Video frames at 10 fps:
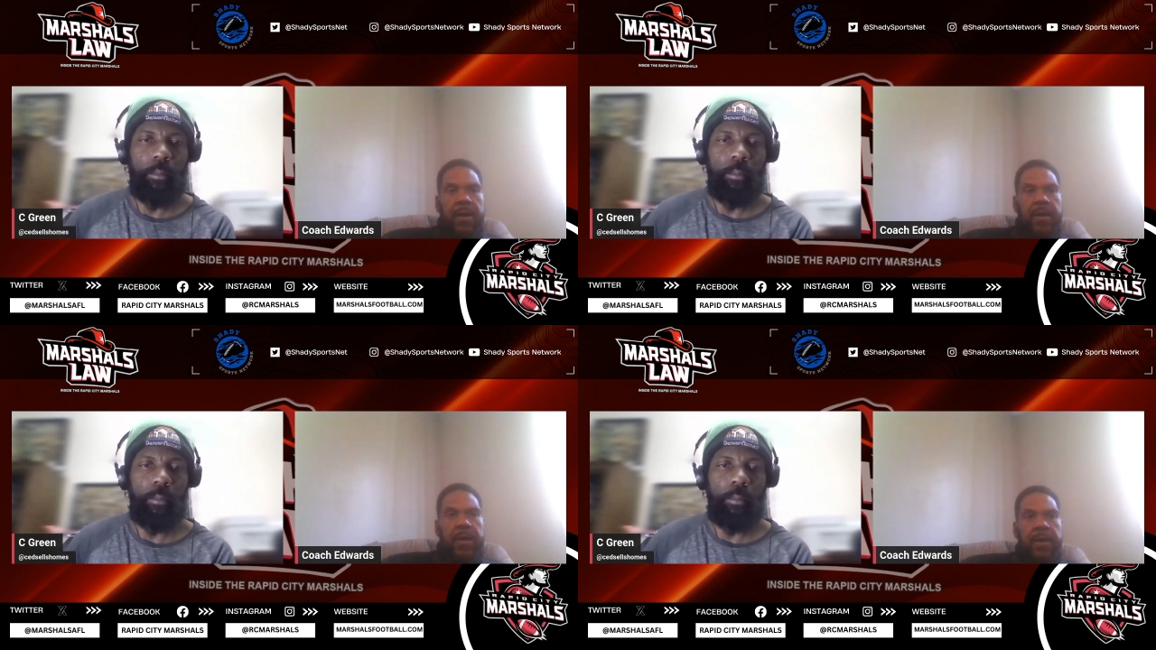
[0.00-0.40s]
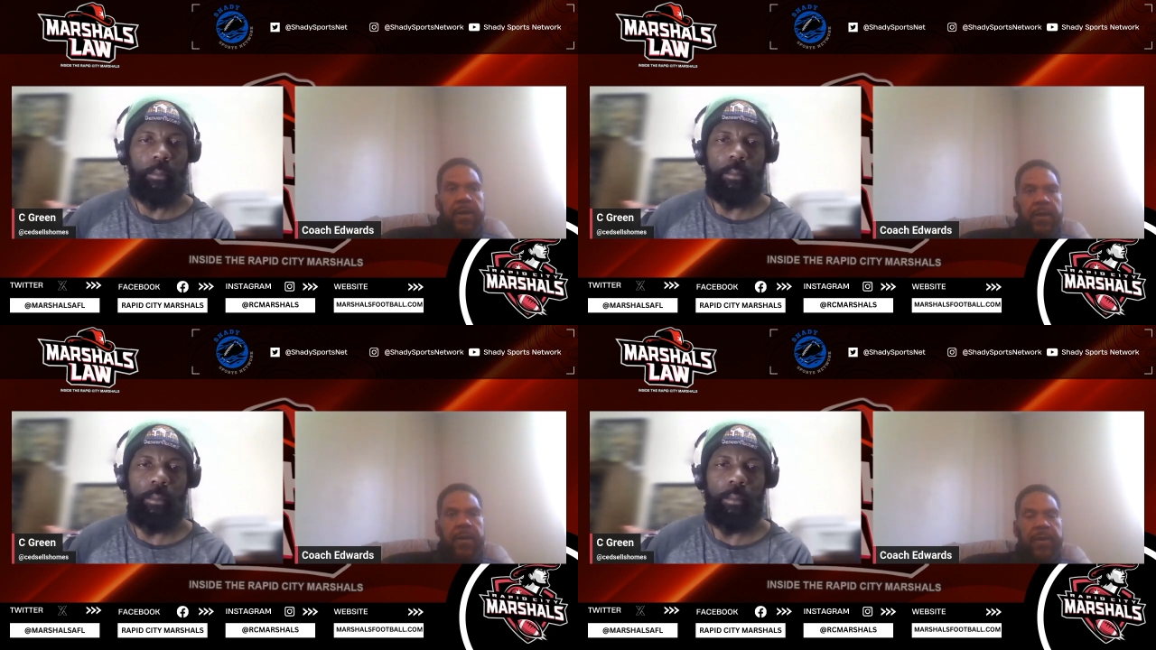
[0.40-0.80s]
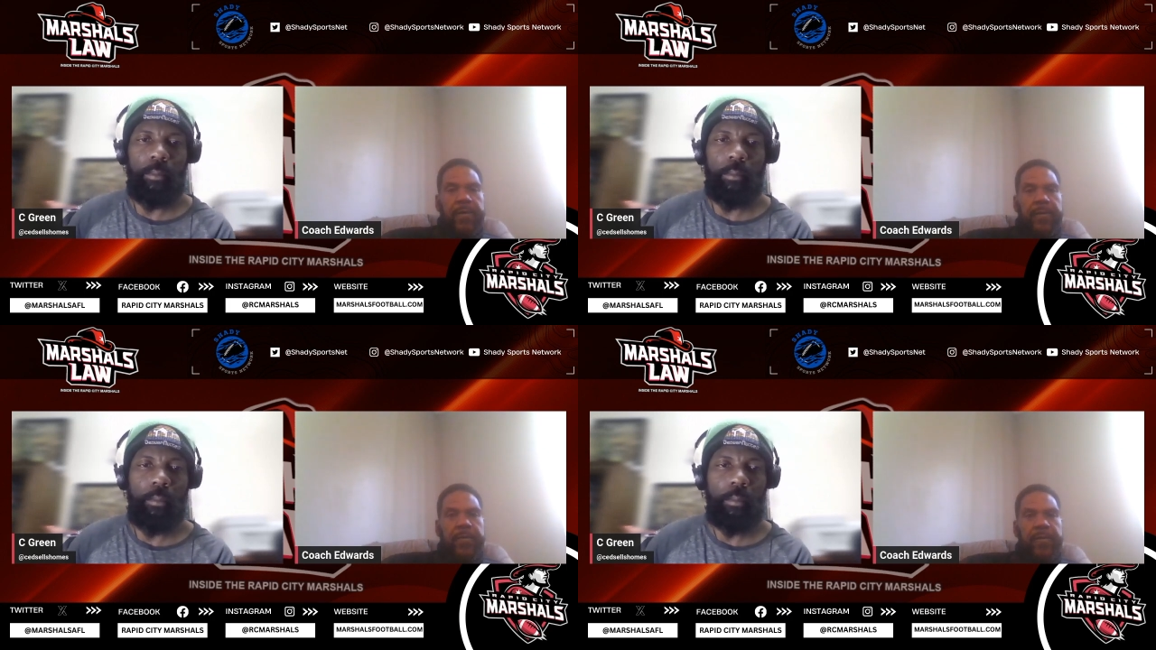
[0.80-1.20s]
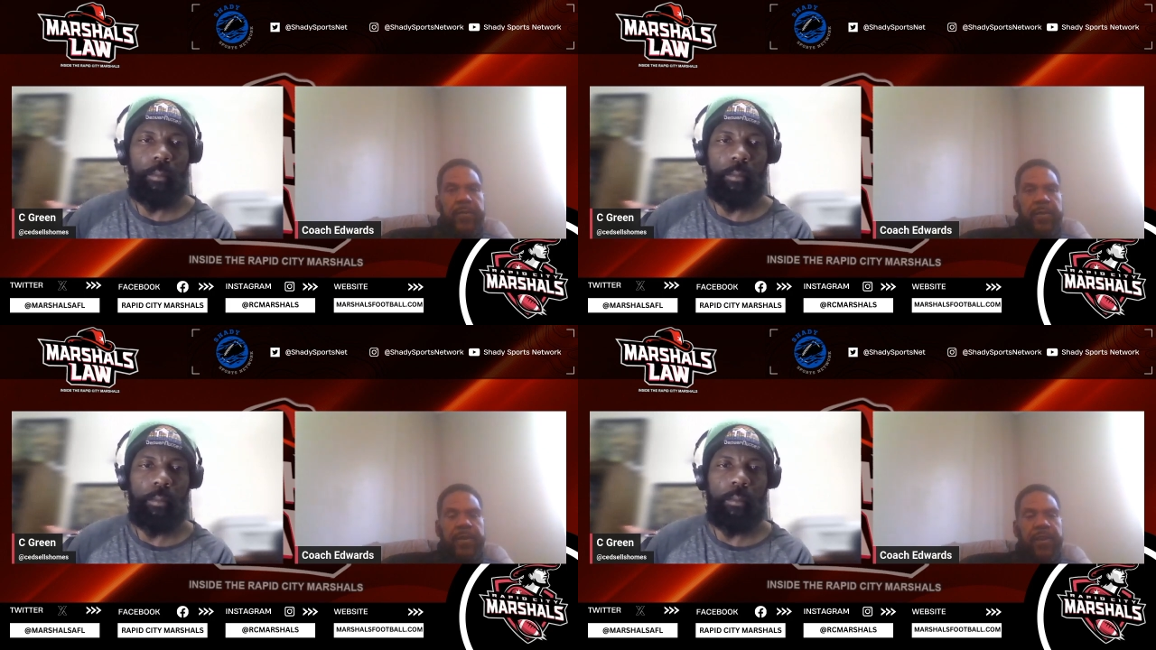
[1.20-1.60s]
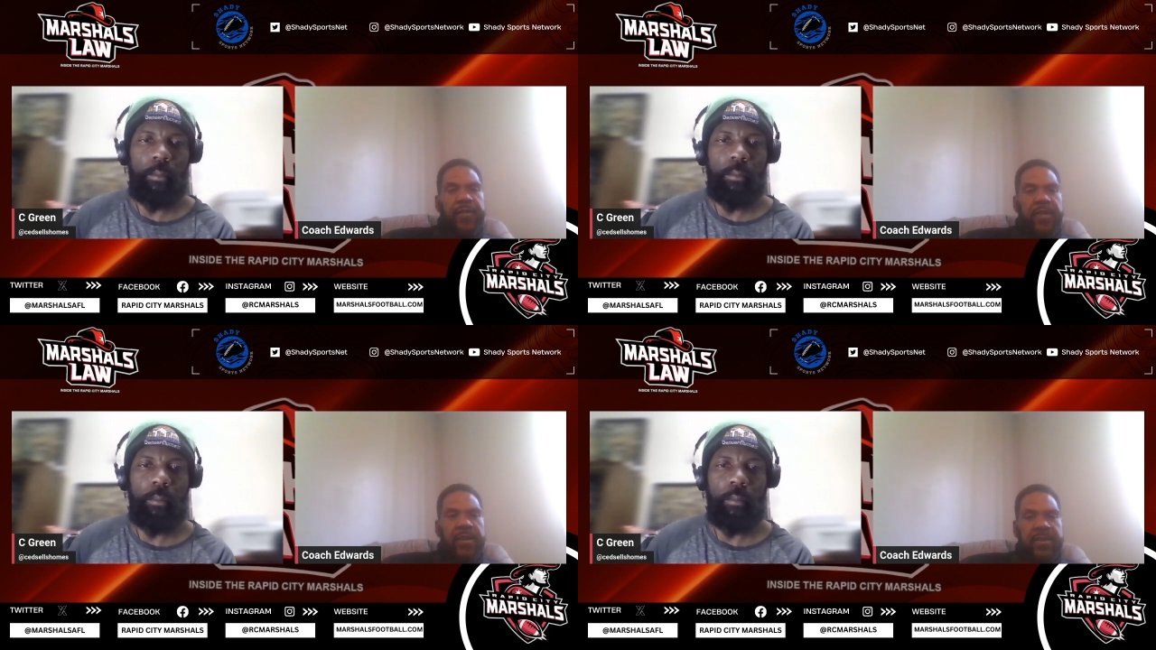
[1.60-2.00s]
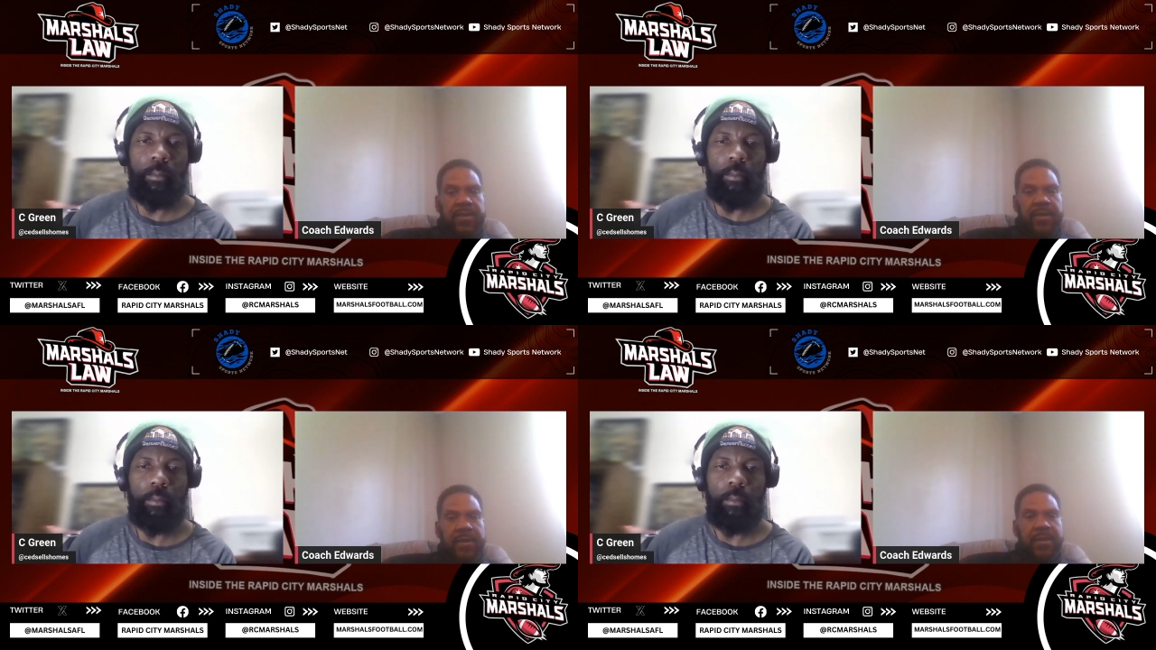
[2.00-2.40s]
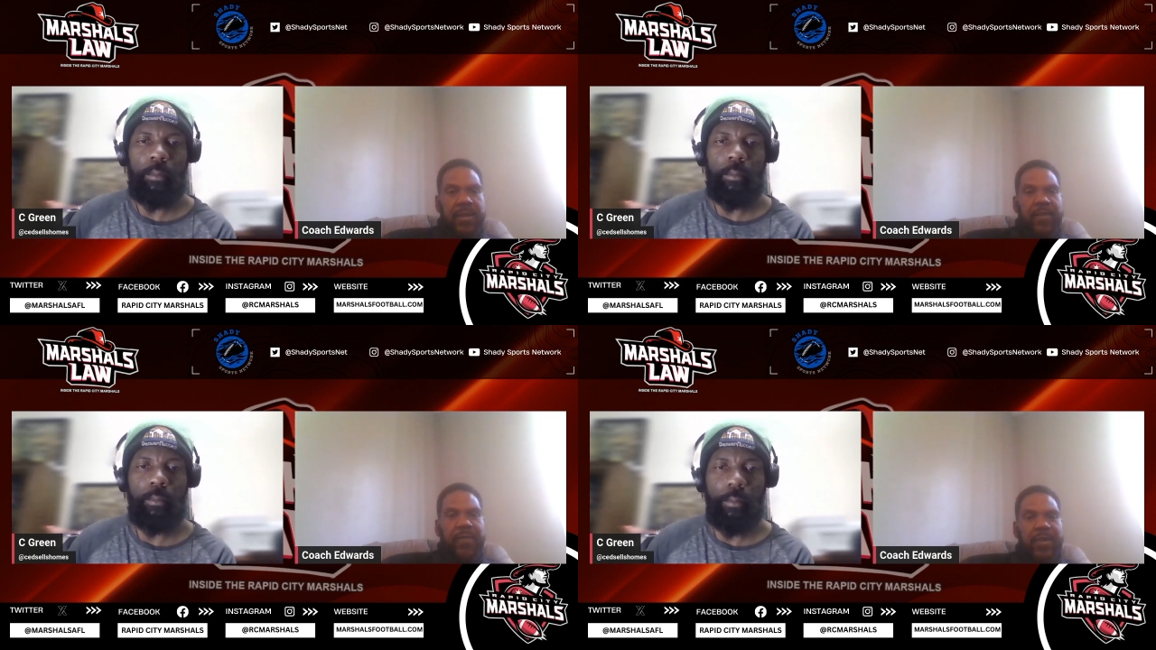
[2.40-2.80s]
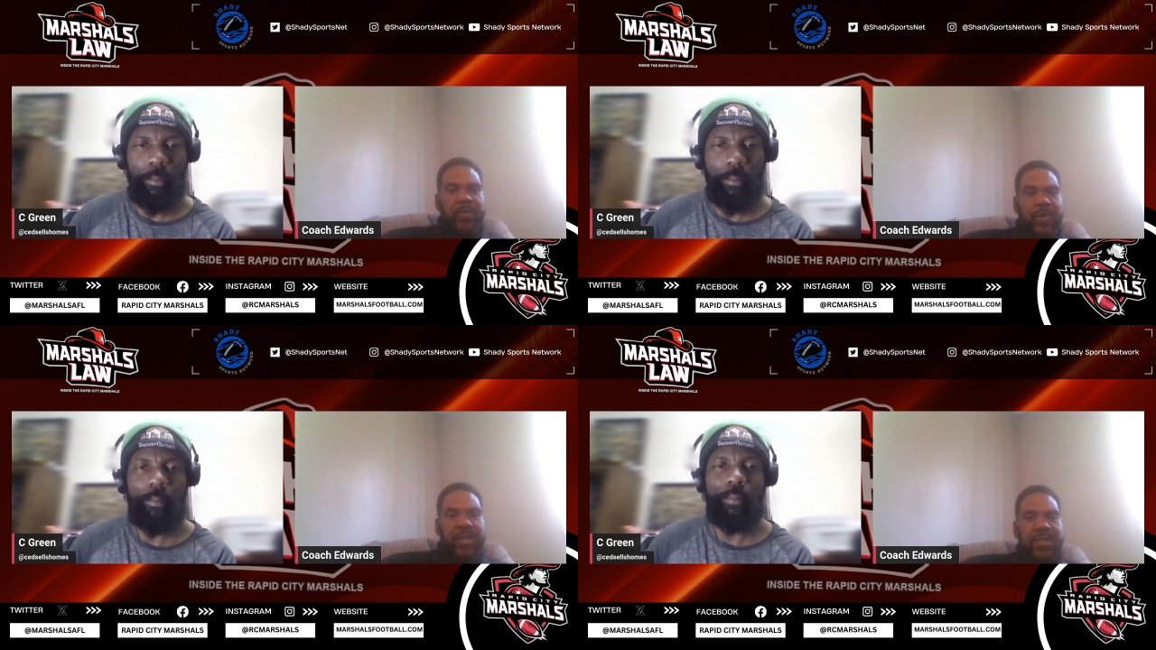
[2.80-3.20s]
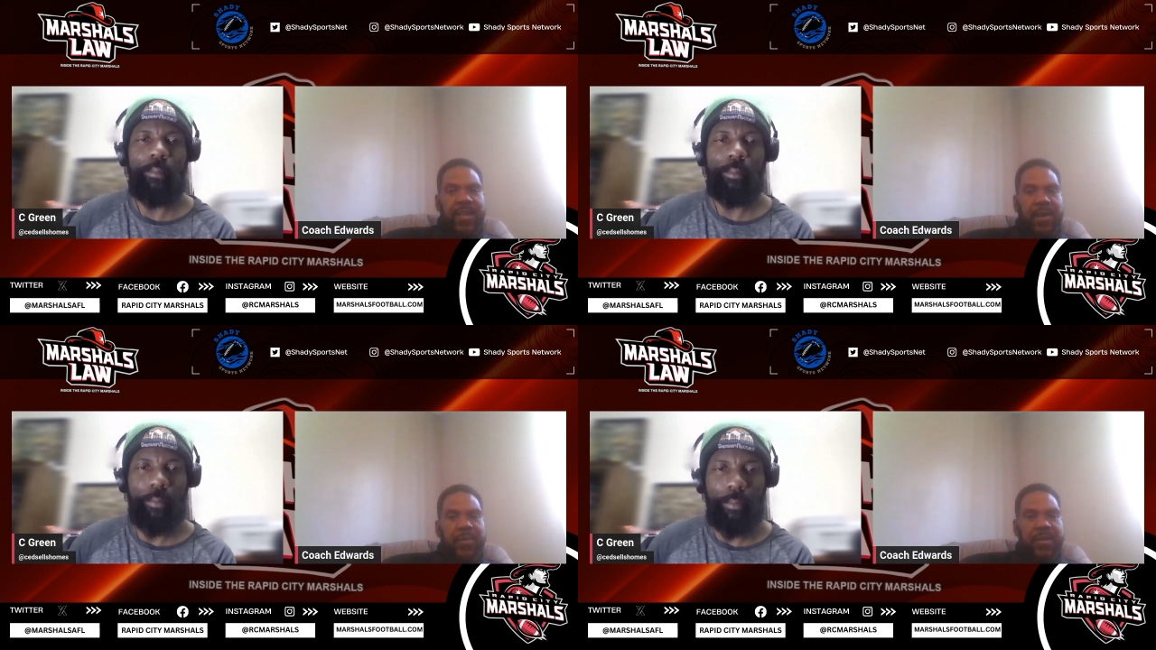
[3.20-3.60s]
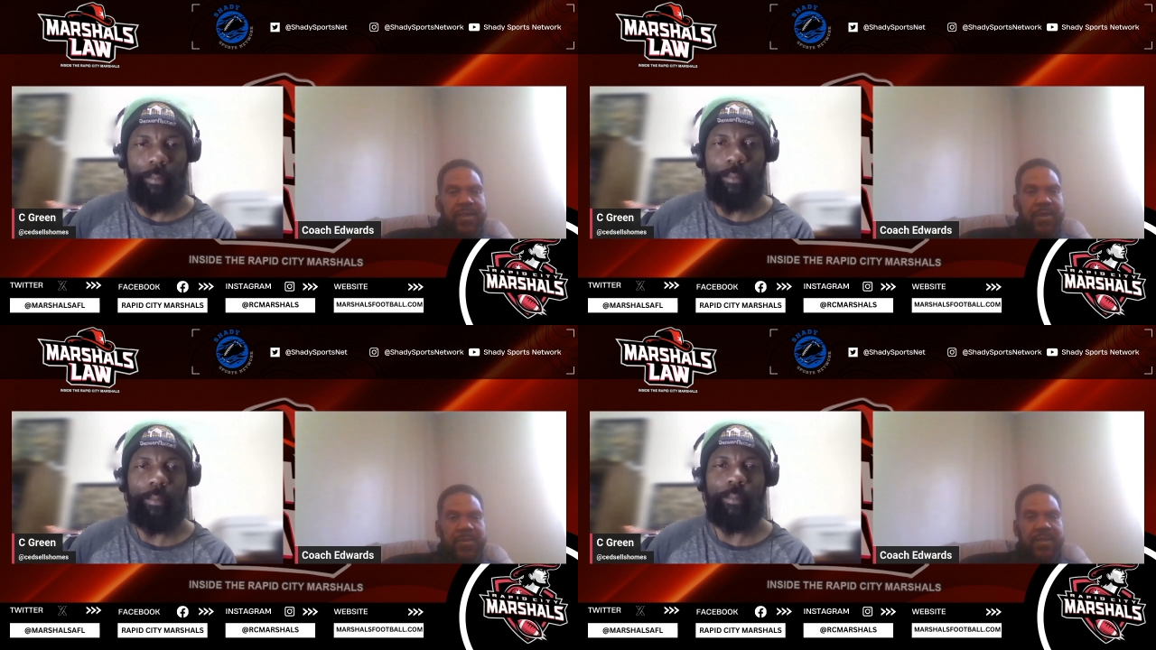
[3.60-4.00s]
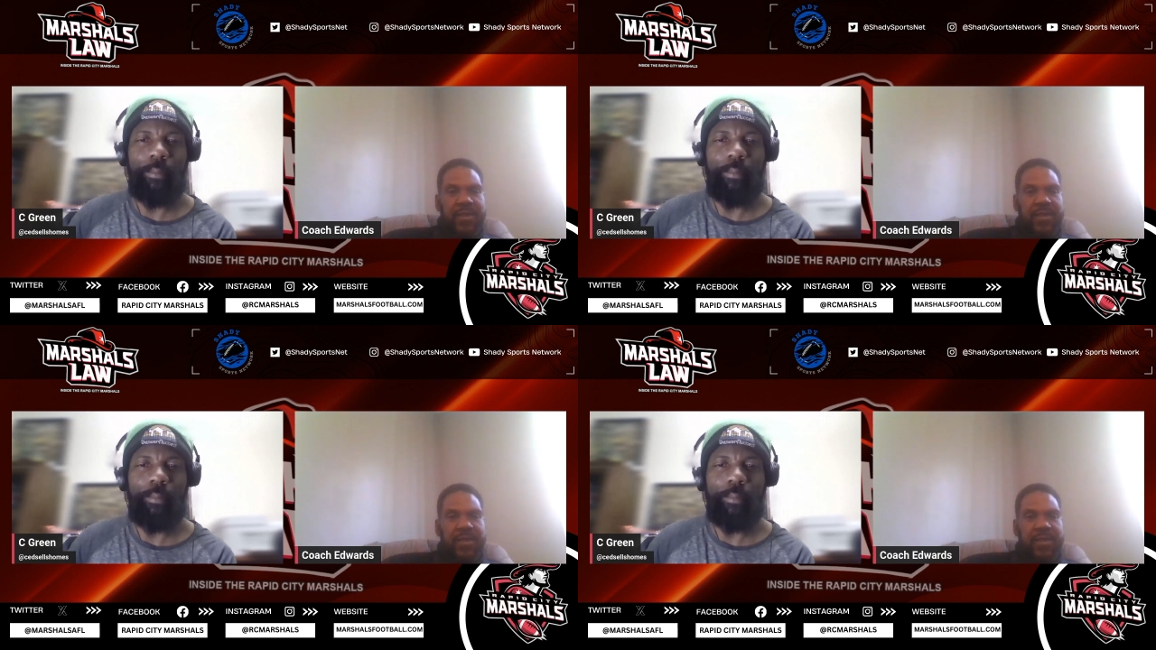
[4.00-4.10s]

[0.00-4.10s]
Speaker 1: Um, defense defense wins championships.